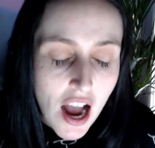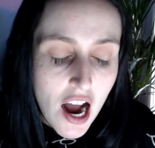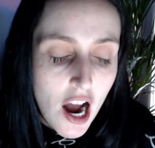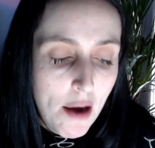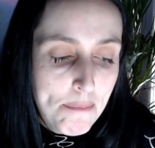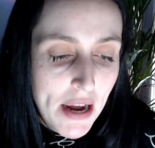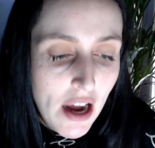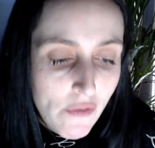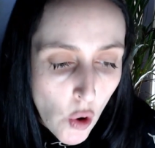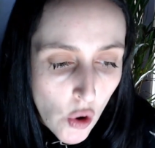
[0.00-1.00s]
Um, but
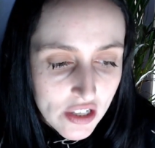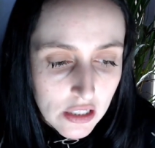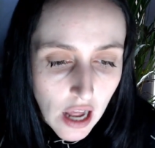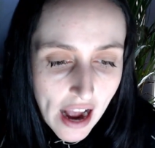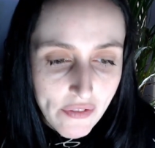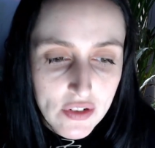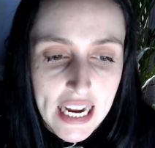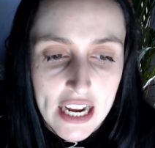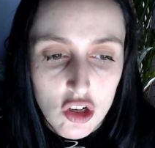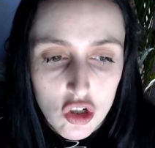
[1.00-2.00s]
of course, life
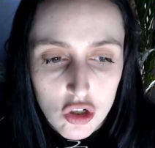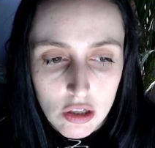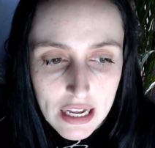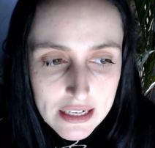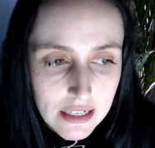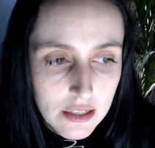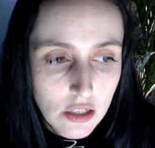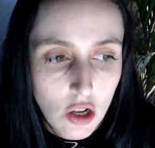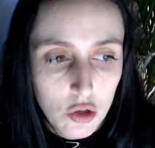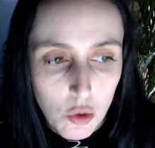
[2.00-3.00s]
teaches you lessons
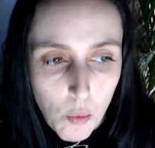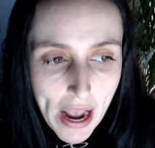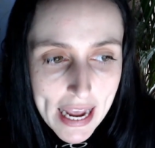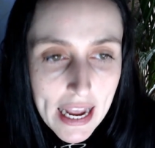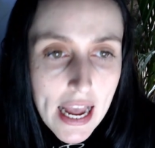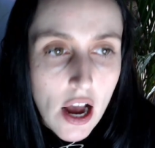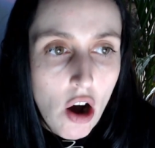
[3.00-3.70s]
along the way